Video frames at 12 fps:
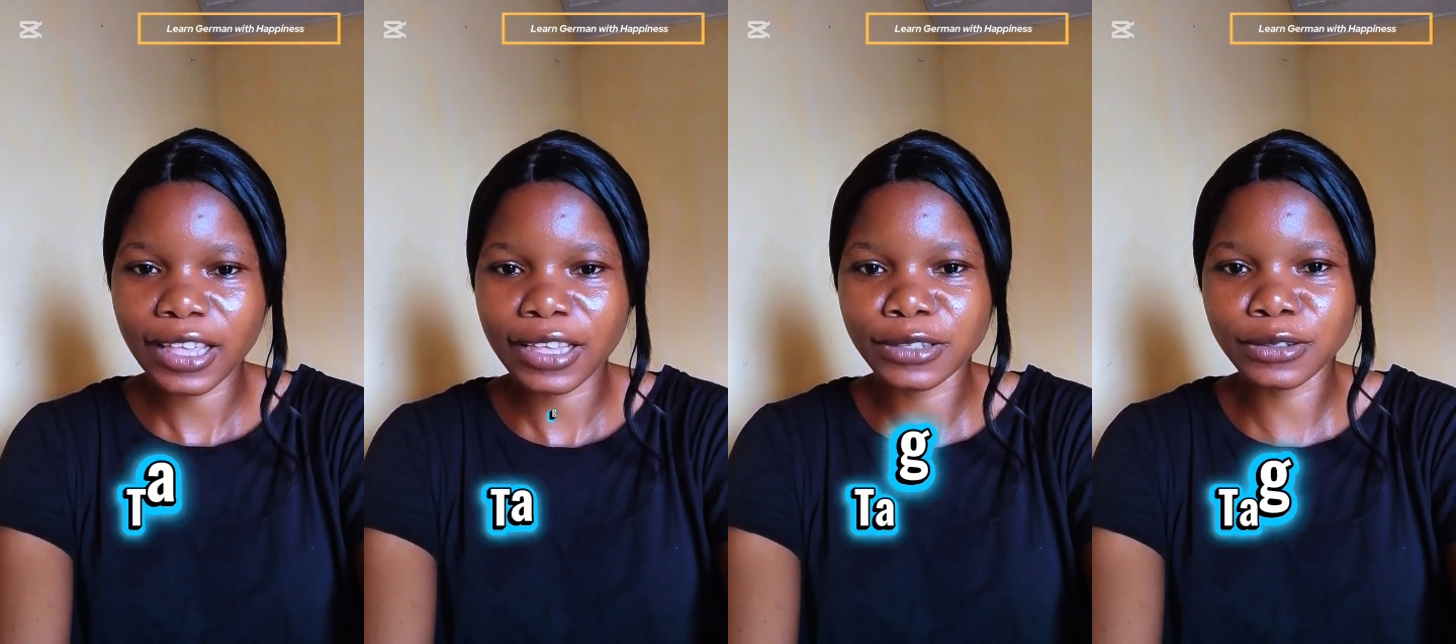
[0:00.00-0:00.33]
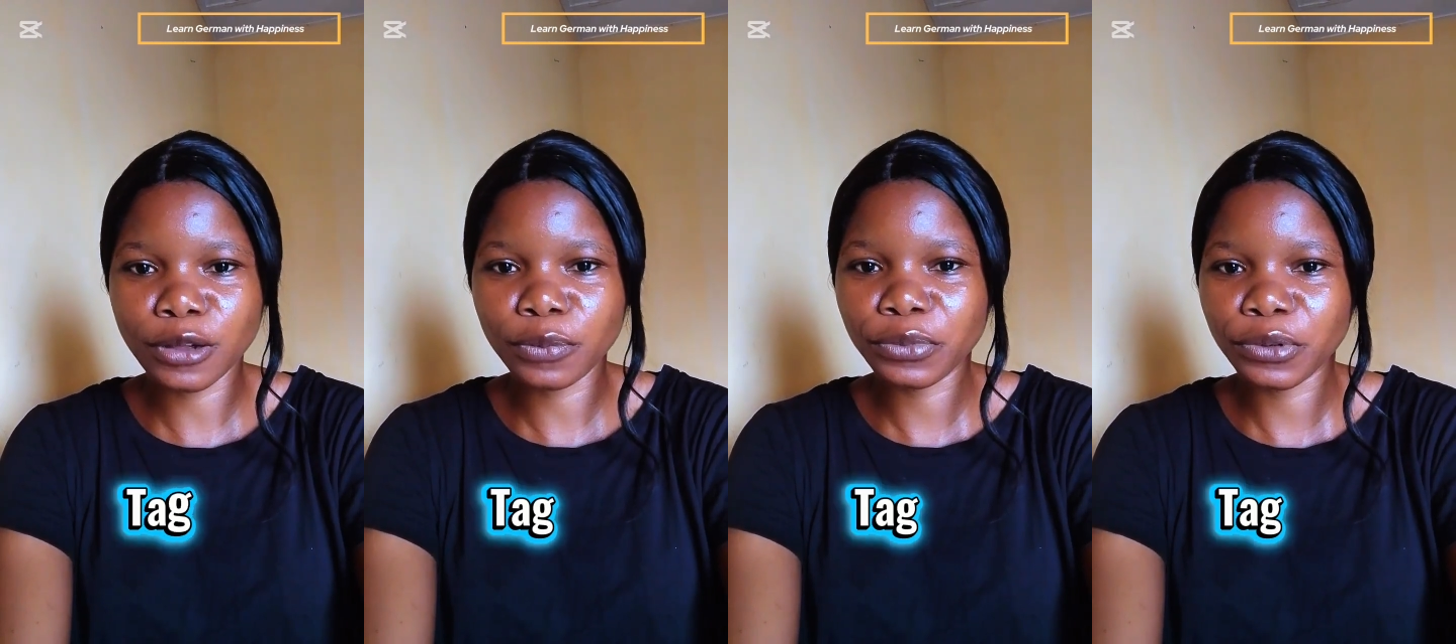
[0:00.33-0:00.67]
is
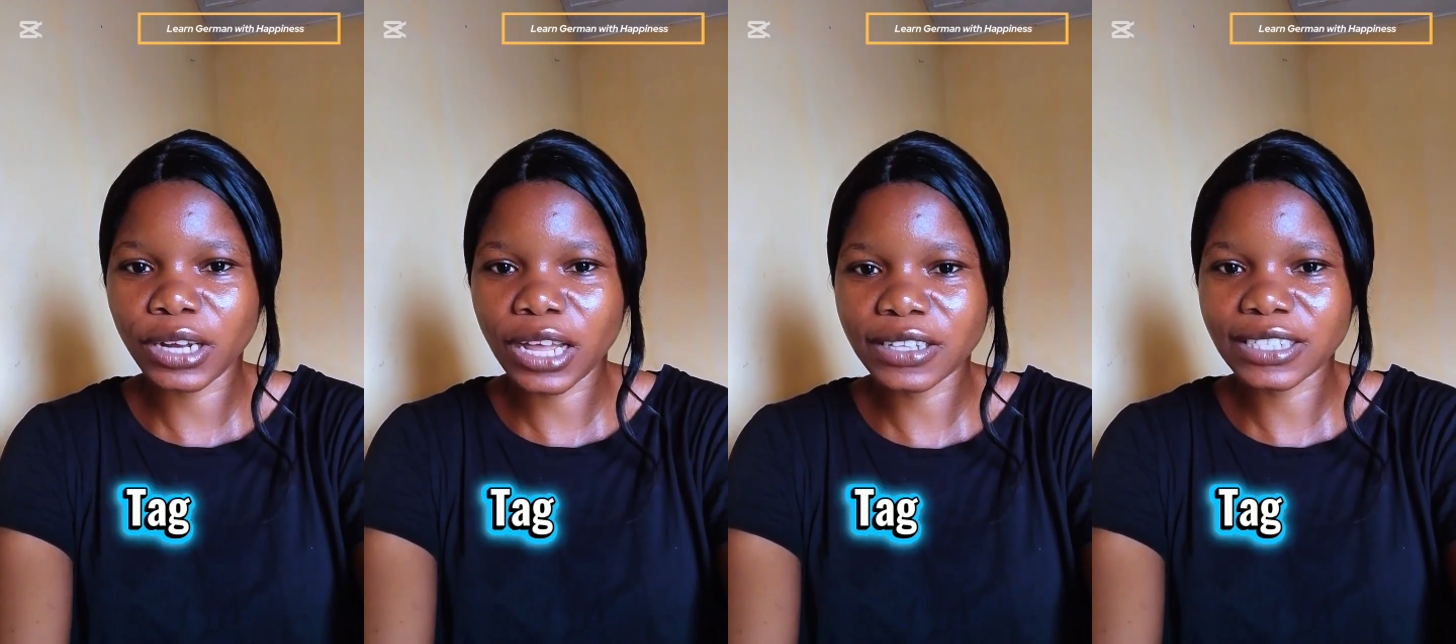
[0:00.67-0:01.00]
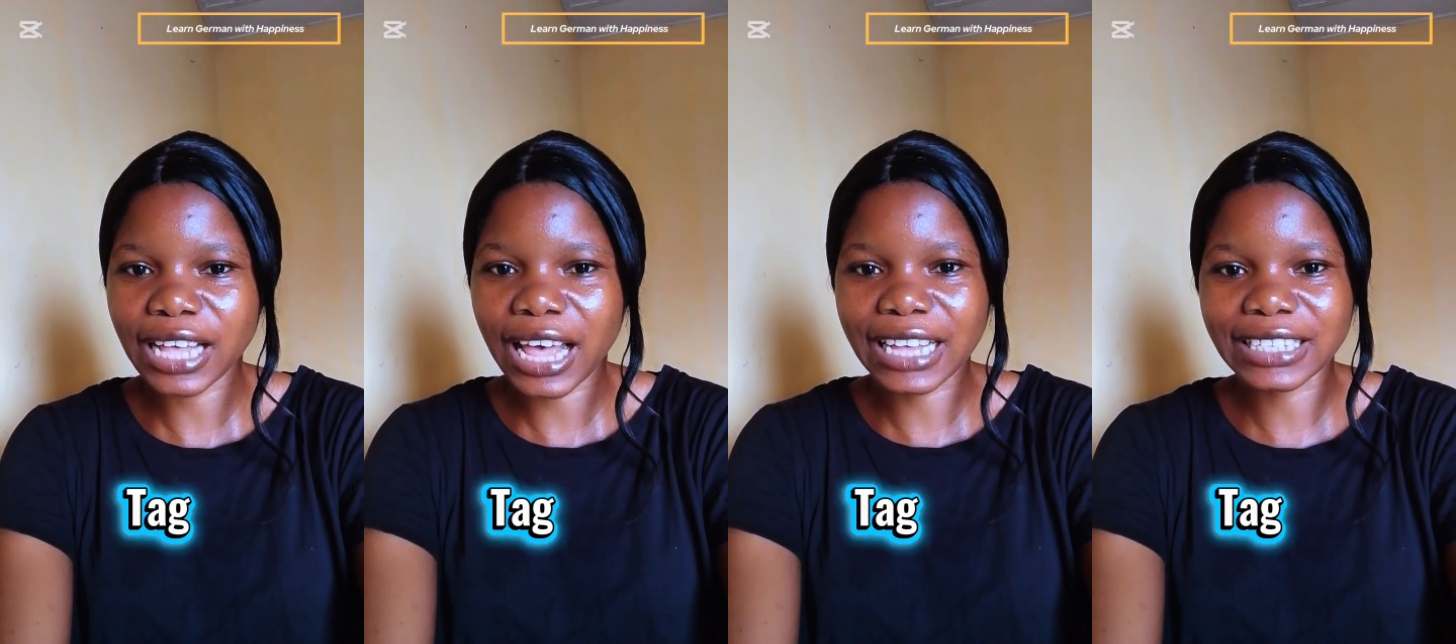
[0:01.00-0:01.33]
not
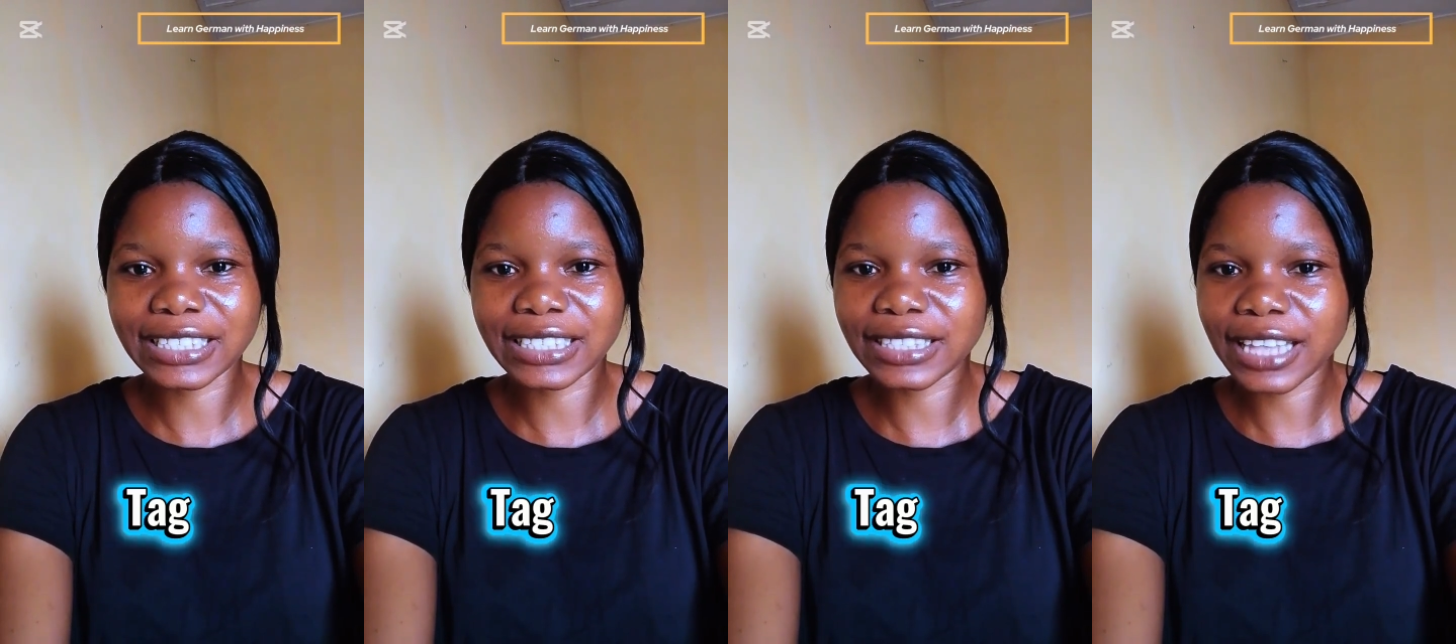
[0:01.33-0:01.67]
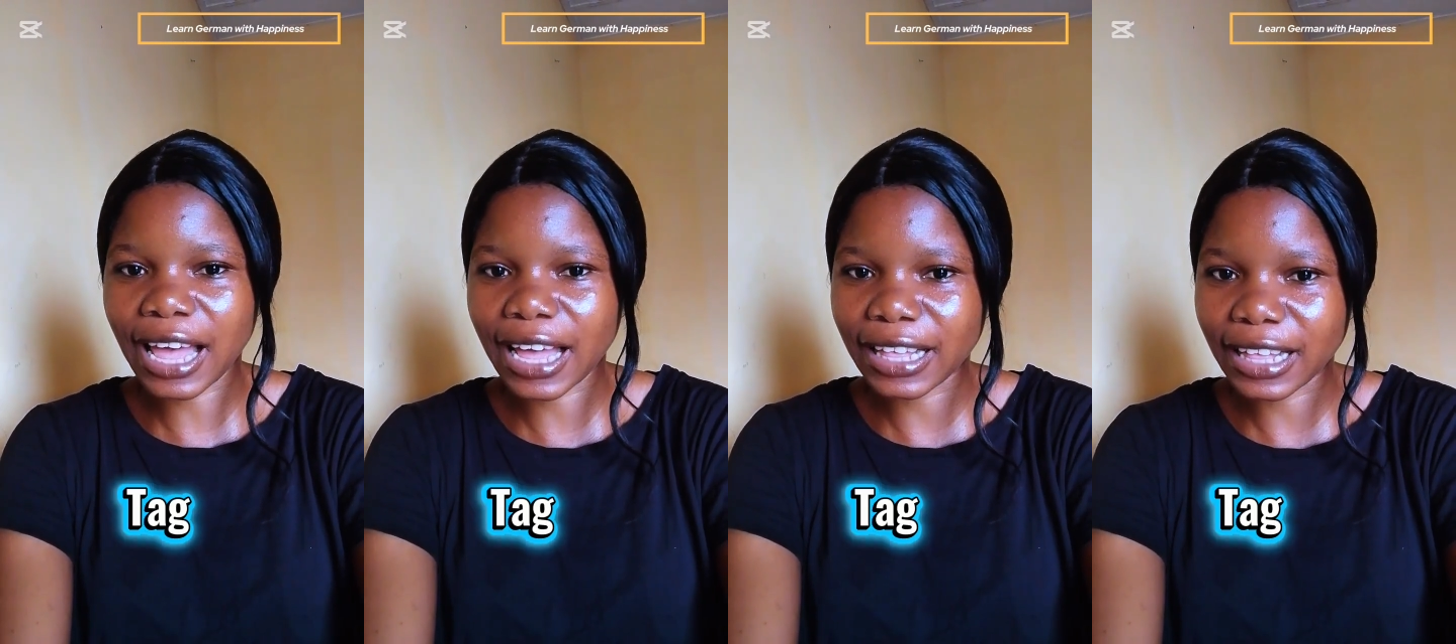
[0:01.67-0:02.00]
pronounced as
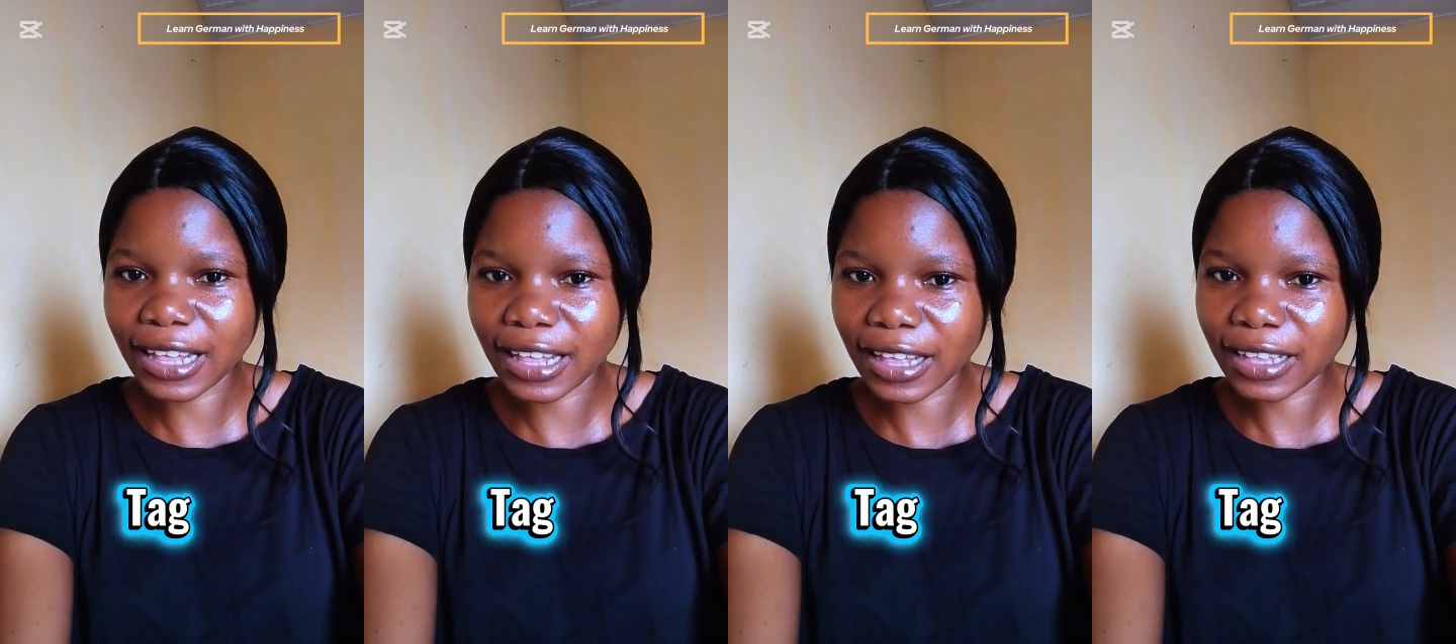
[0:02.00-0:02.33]
Tag.